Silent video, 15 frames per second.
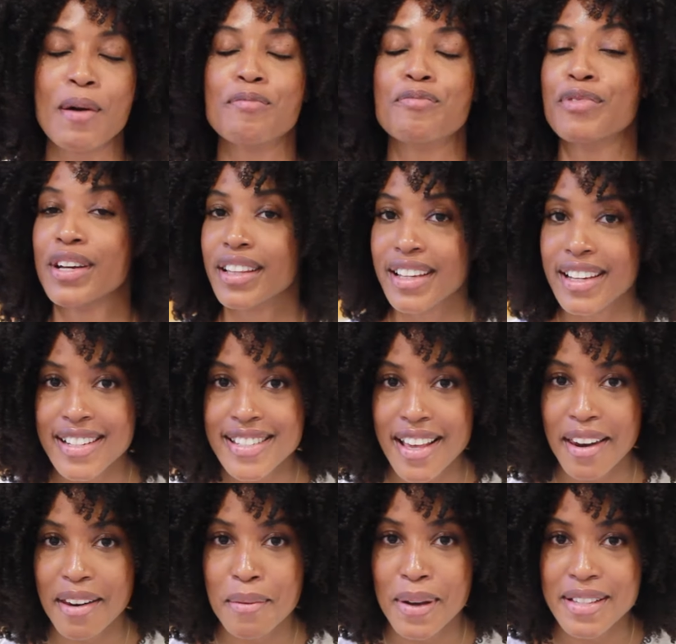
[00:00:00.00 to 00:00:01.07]
I'm really
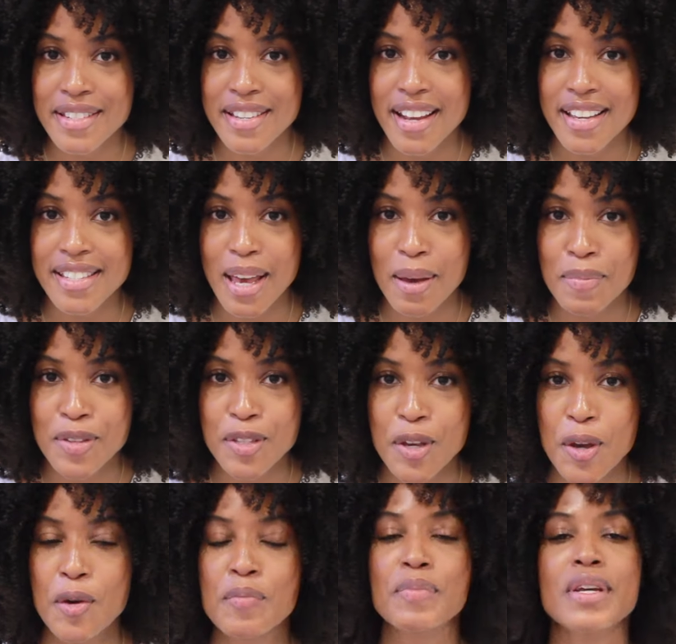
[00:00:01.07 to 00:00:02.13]
excited about today's
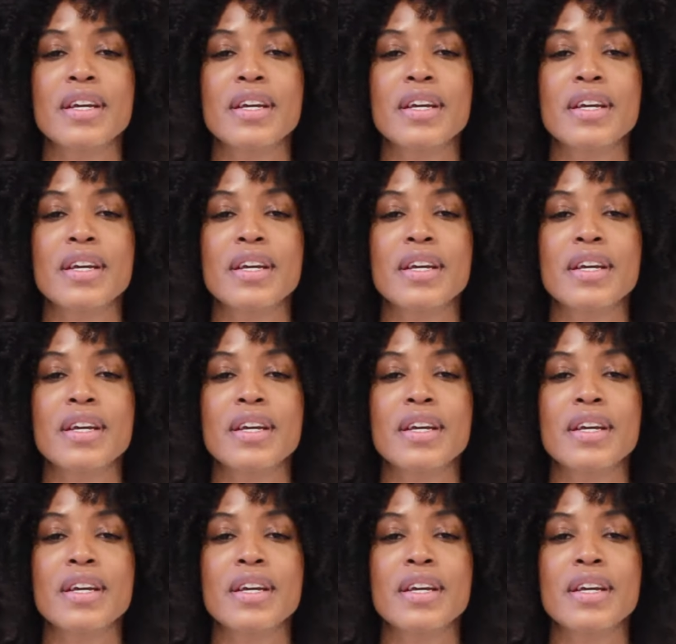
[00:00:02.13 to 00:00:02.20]
episode